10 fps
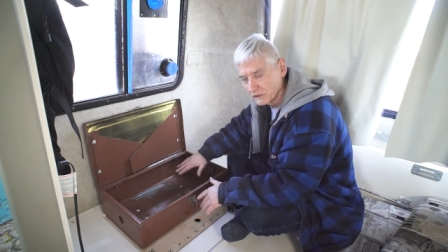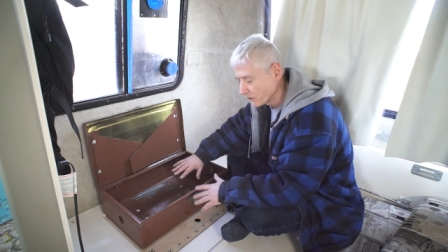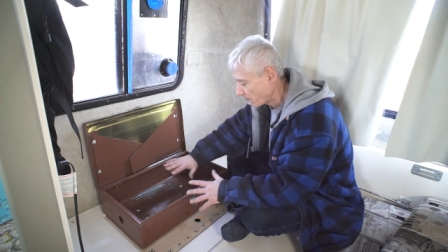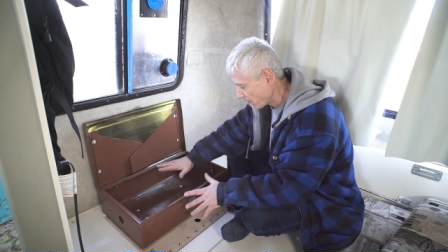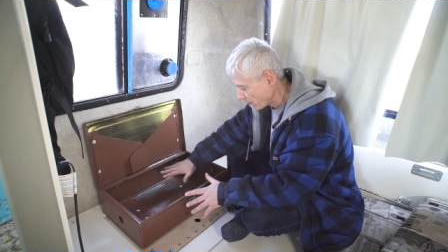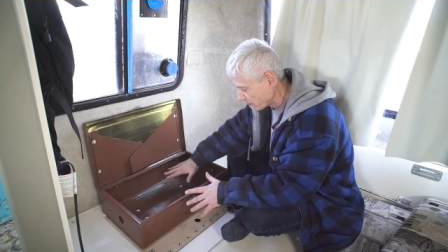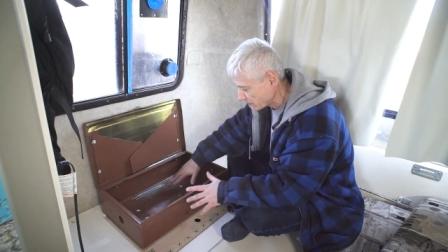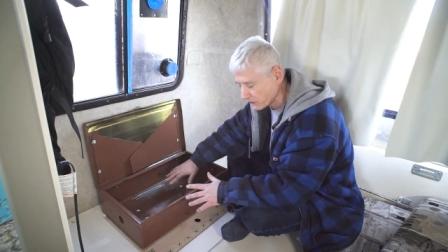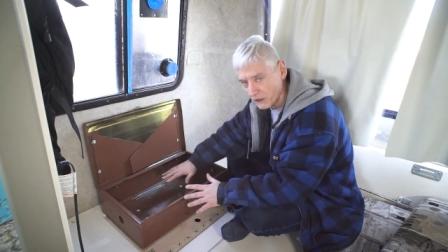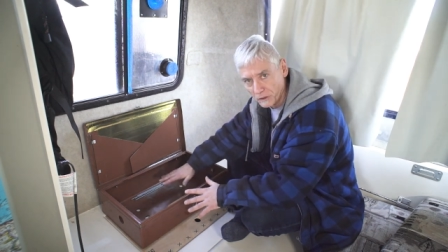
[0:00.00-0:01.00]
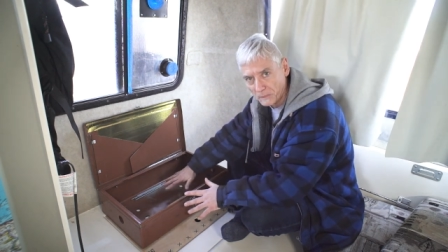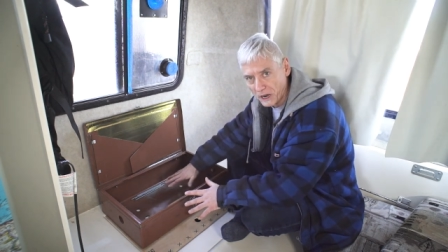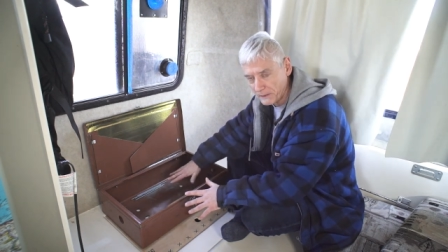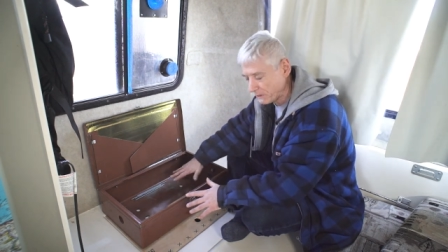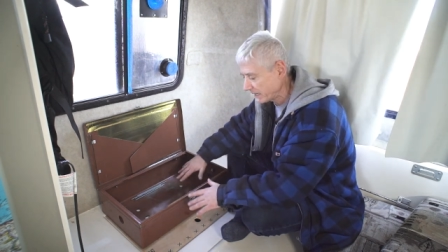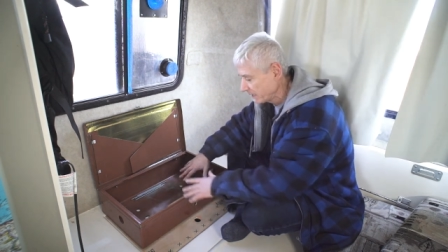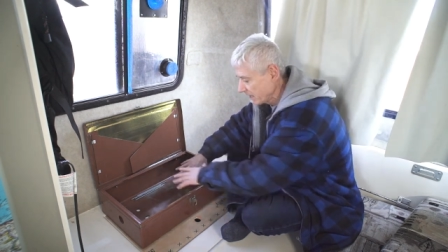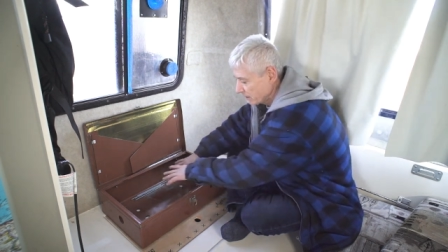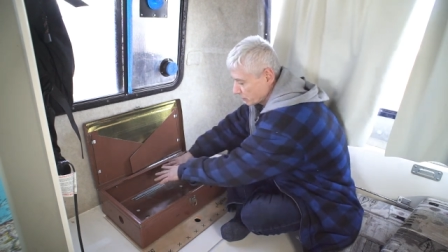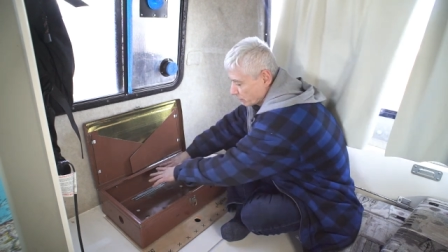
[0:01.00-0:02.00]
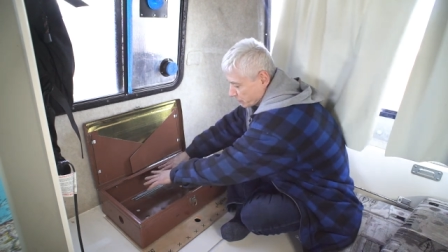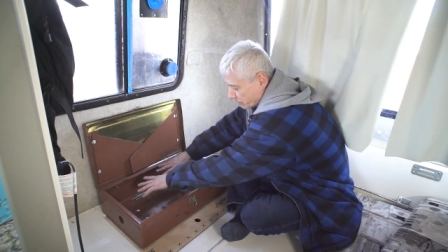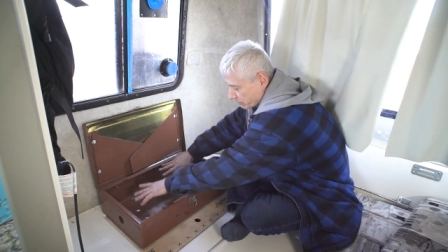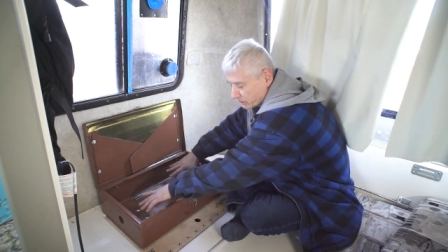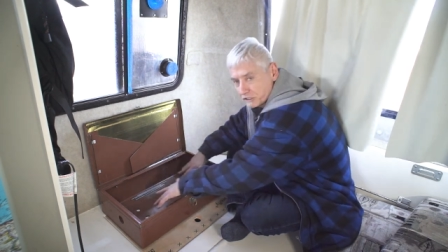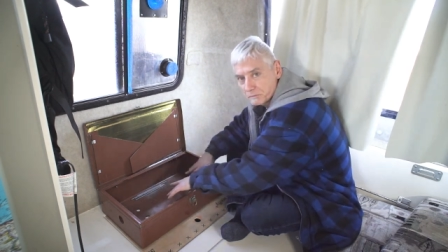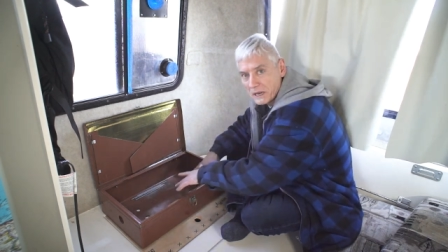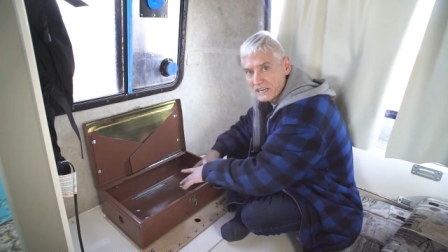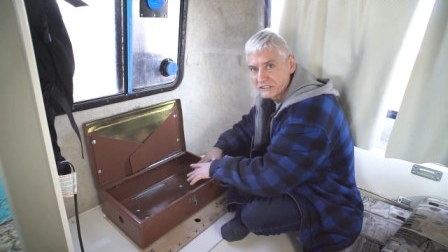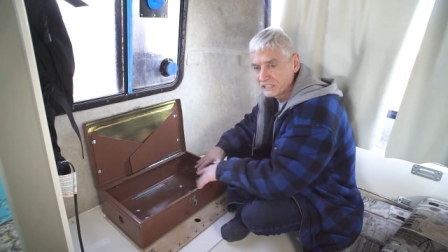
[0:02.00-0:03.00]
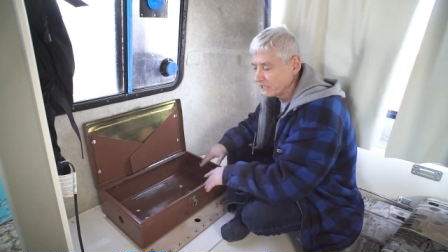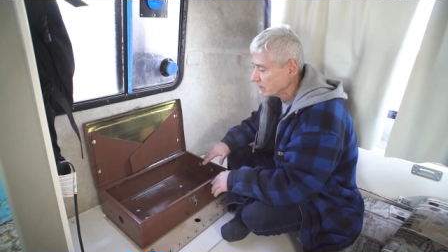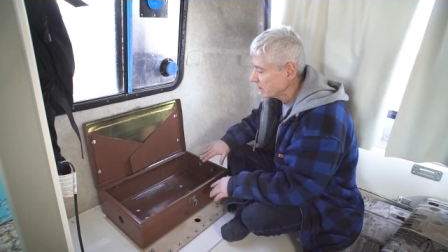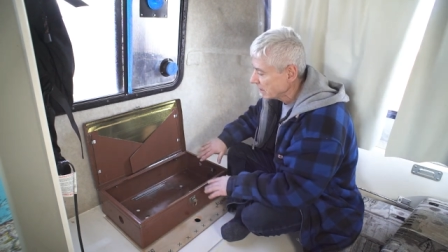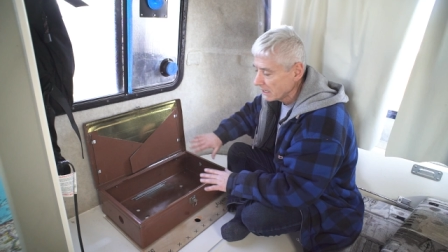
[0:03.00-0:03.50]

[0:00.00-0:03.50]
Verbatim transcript: the burners, all the piping, so it's just a space here.